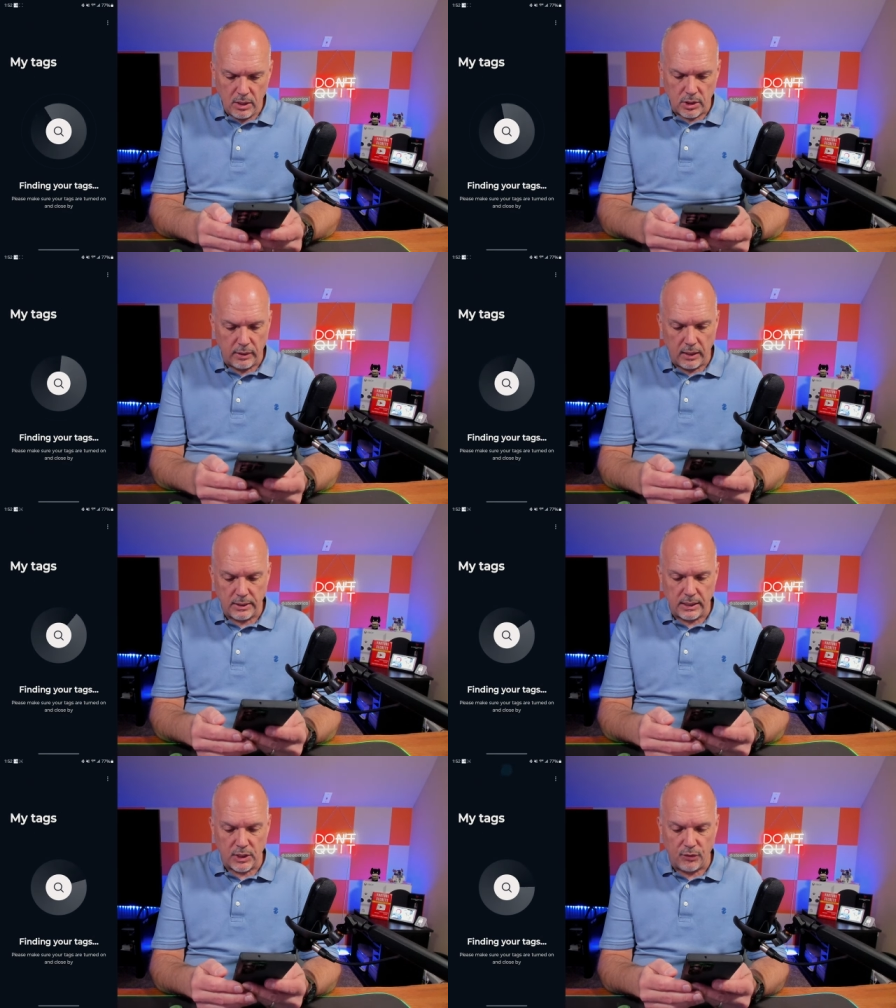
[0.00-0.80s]
So now
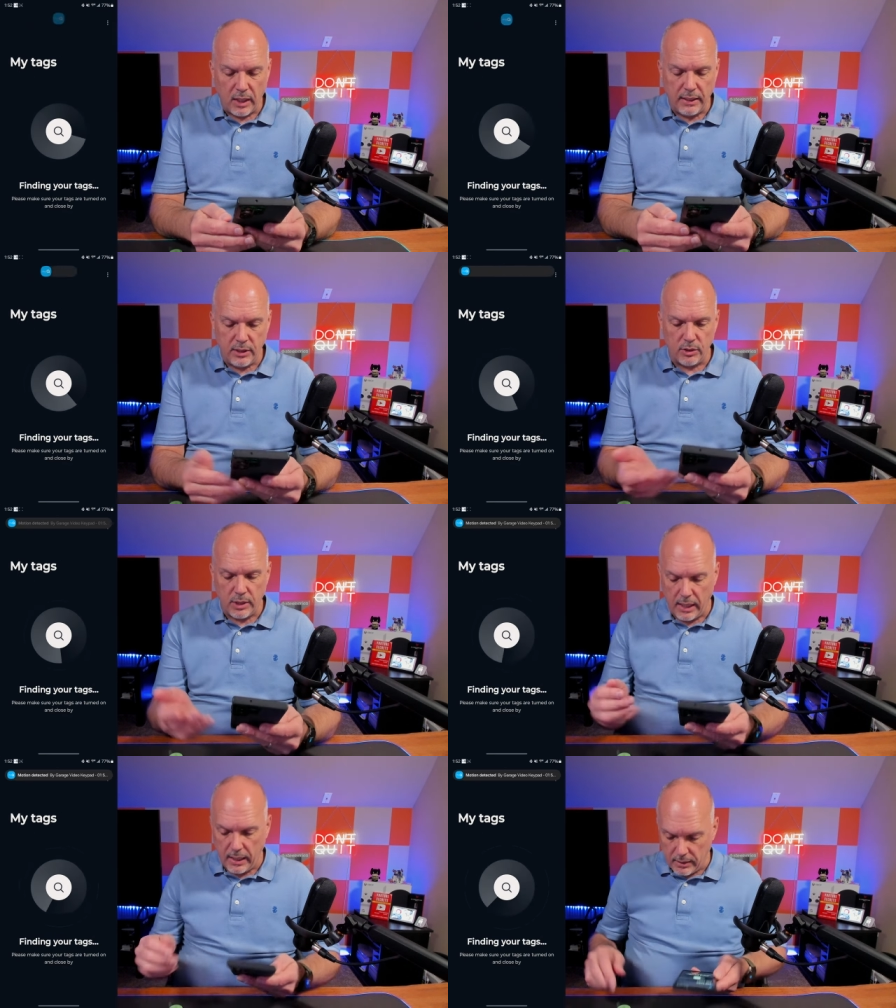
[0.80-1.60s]
it says finding your
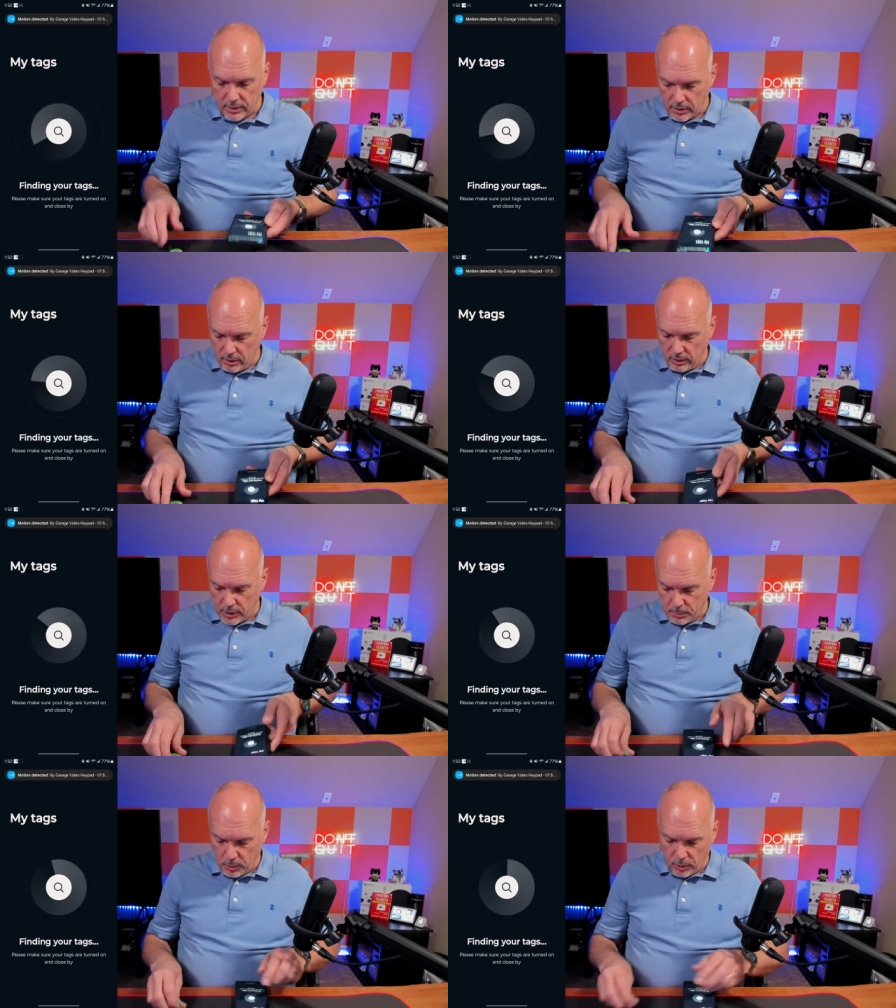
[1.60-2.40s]
tags. So
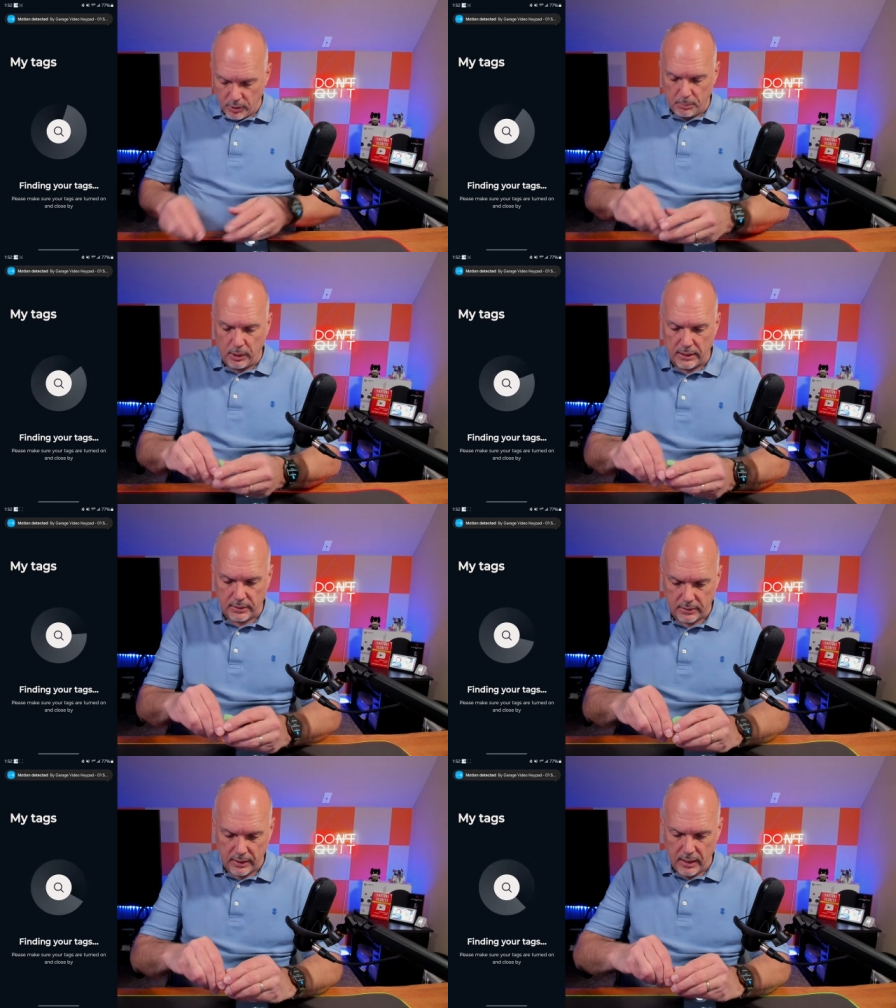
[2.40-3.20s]
let's pull the
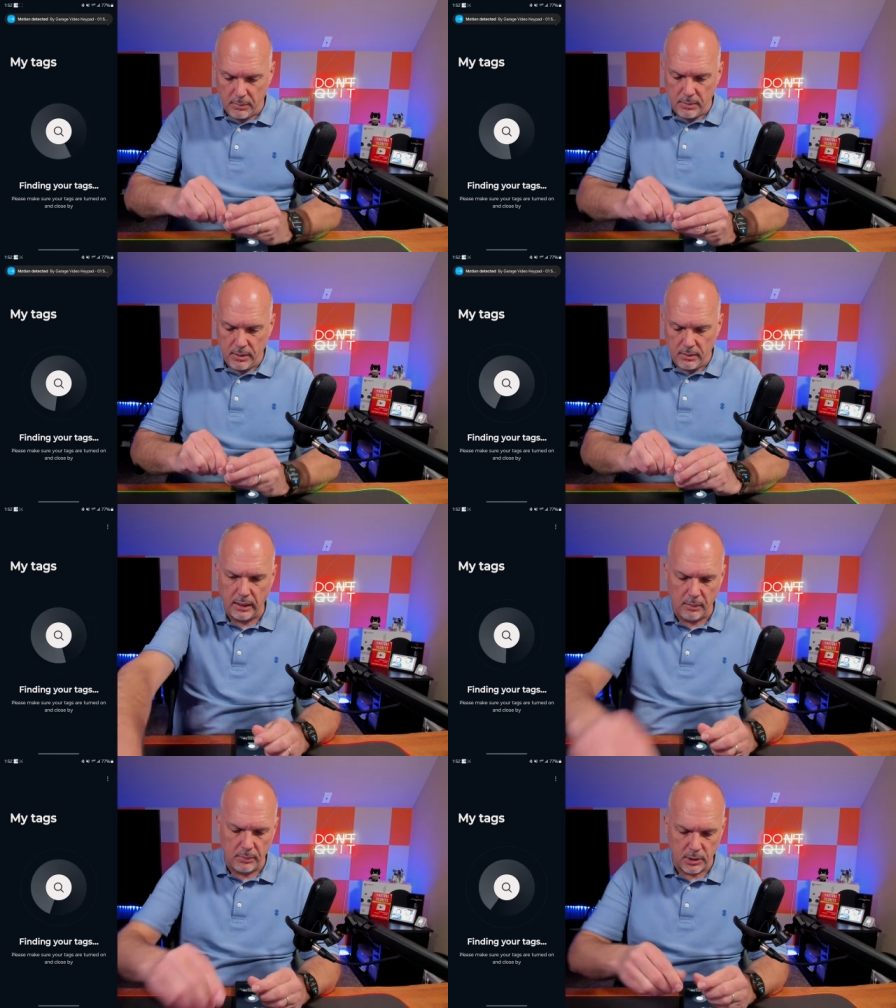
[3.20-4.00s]
plastic tab.
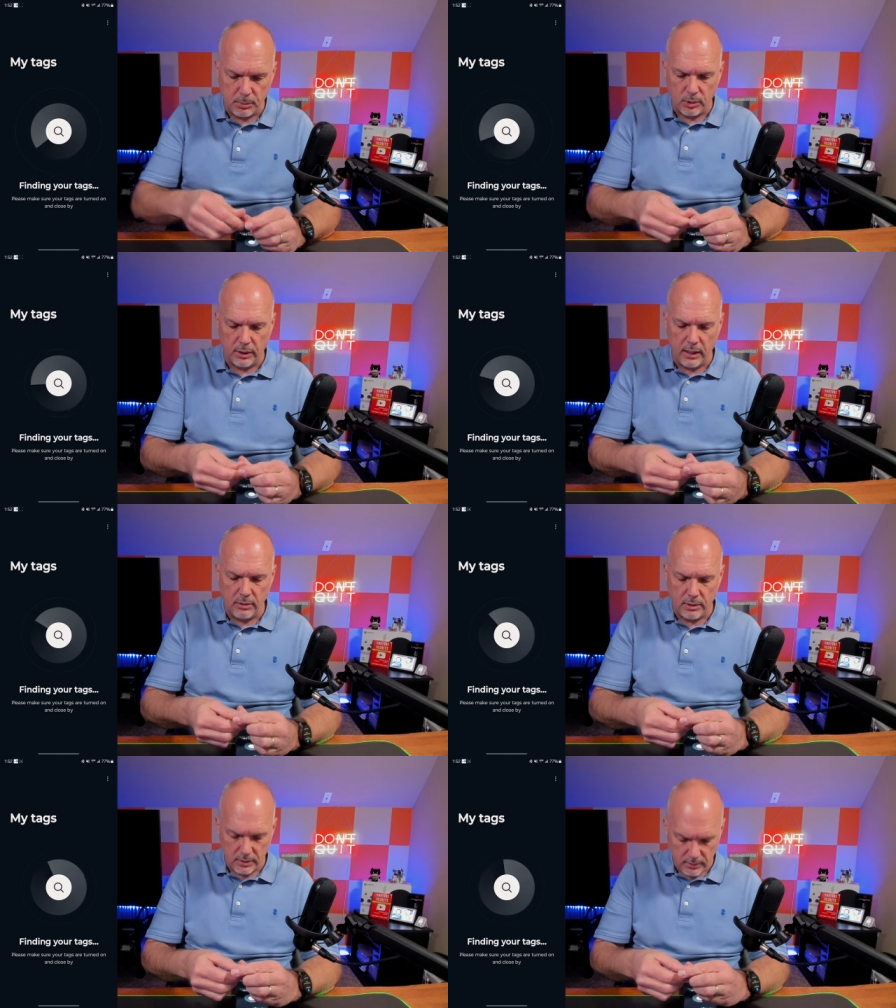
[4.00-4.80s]
Tab is pulled
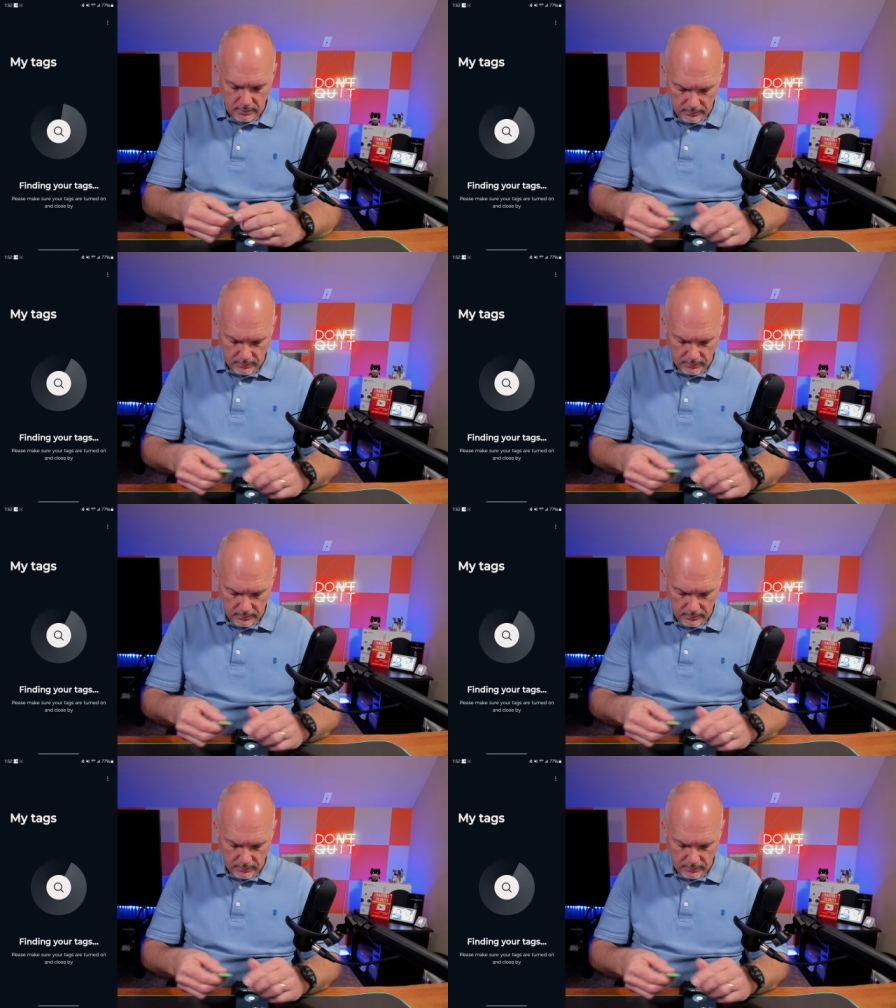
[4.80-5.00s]
out.